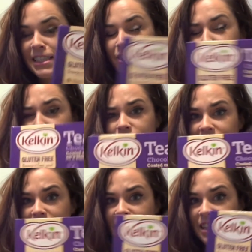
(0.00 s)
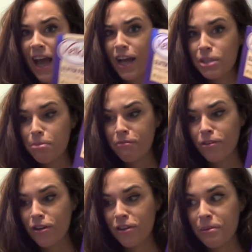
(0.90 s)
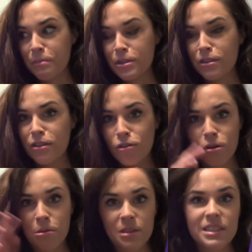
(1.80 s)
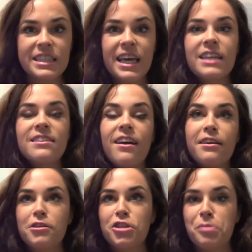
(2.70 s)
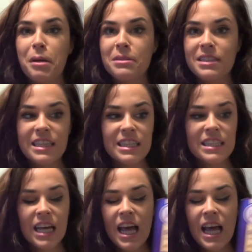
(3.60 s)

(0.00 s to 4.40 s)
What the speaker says: They're really nice. I actually prefer them to the normal tea cakes that I used to be able to eat.